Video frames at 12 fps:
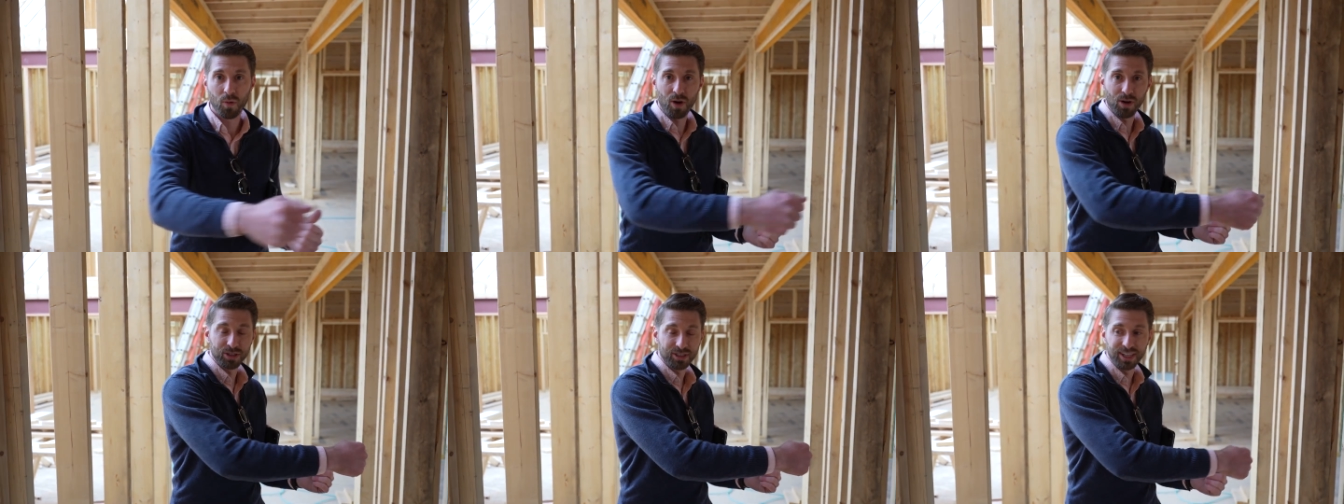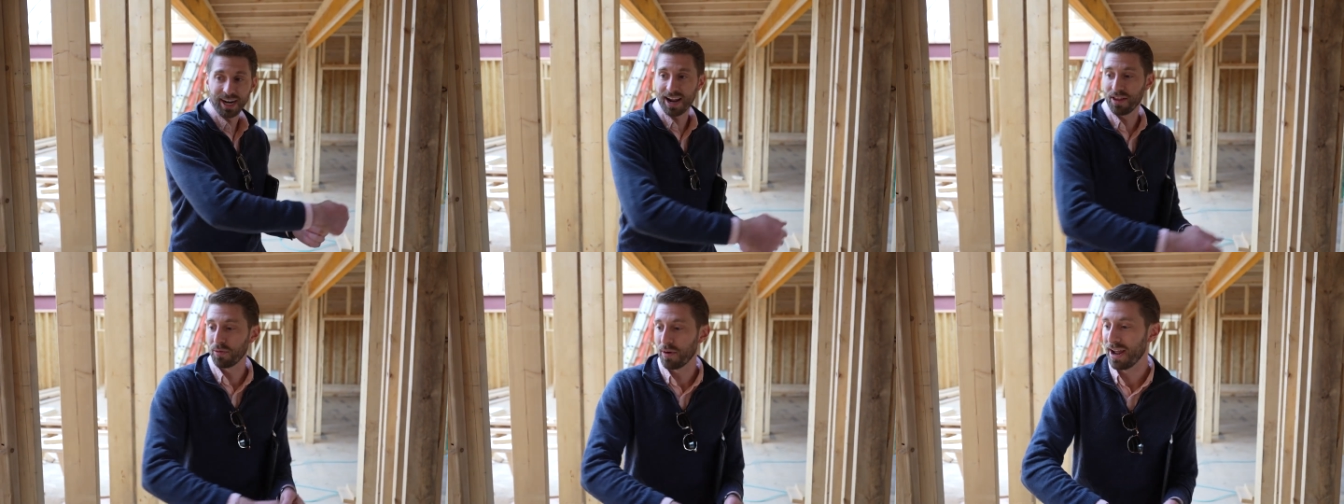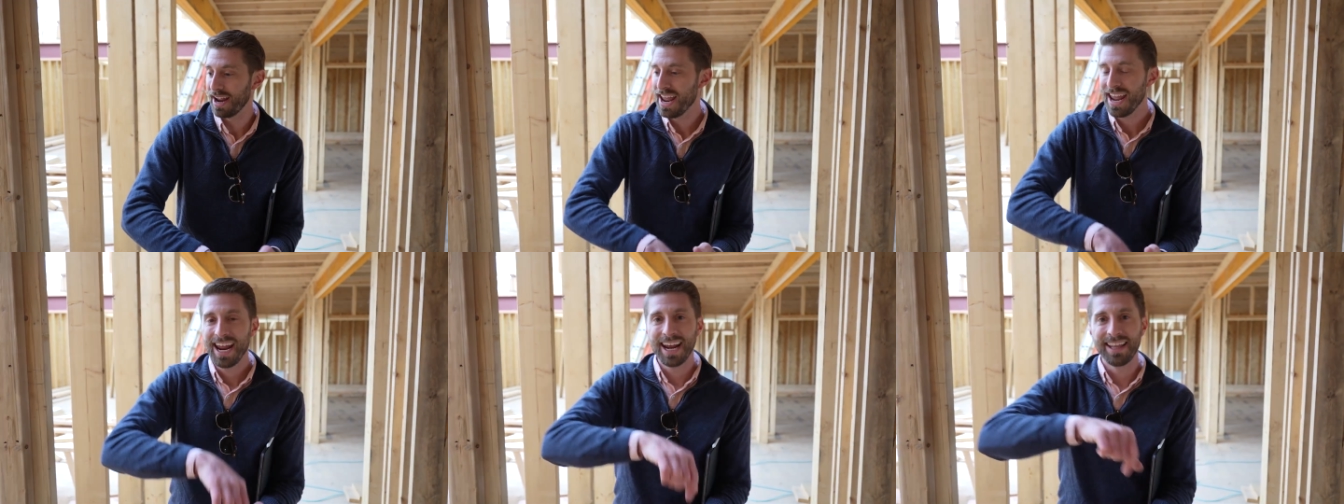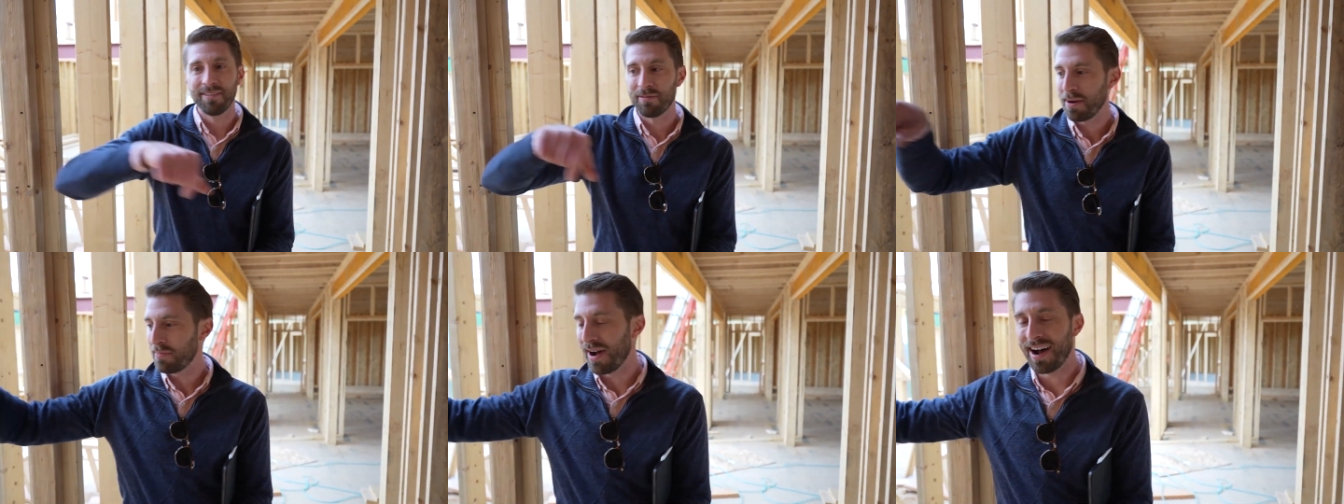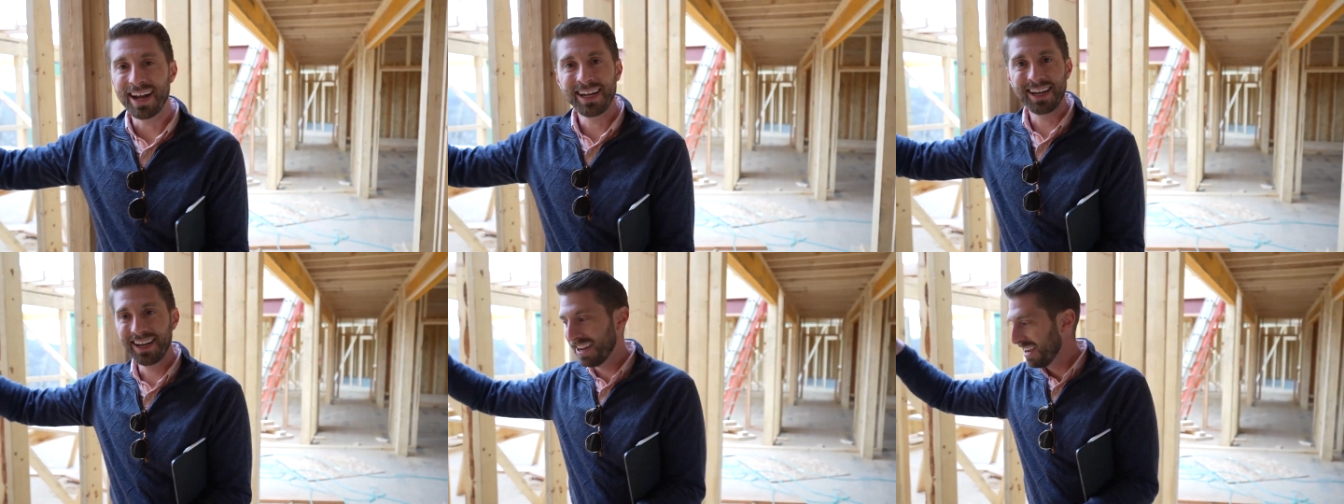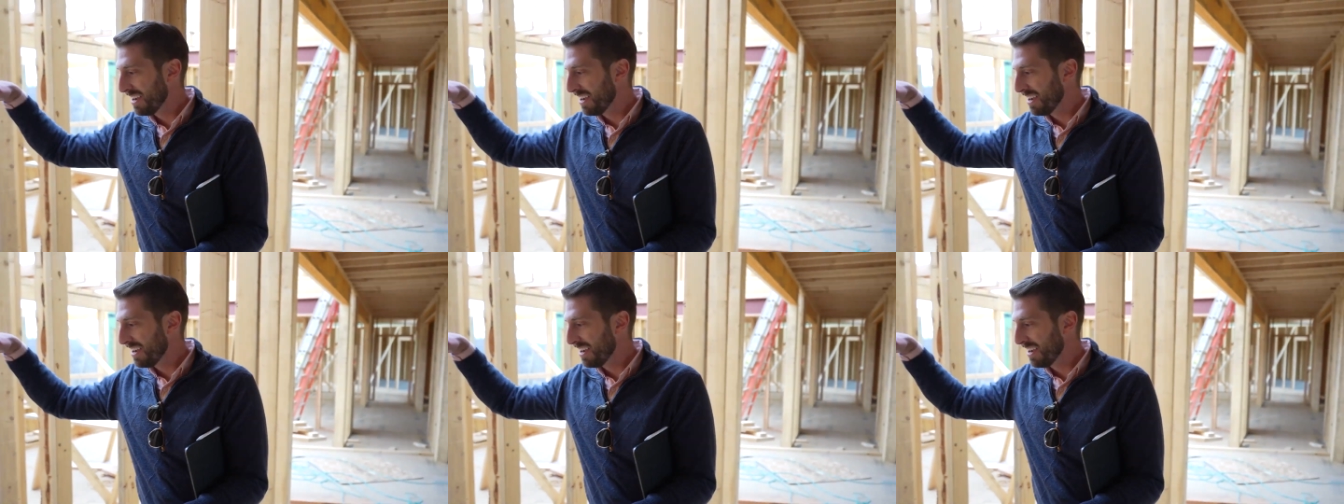wall slid out of the way, and then right behind it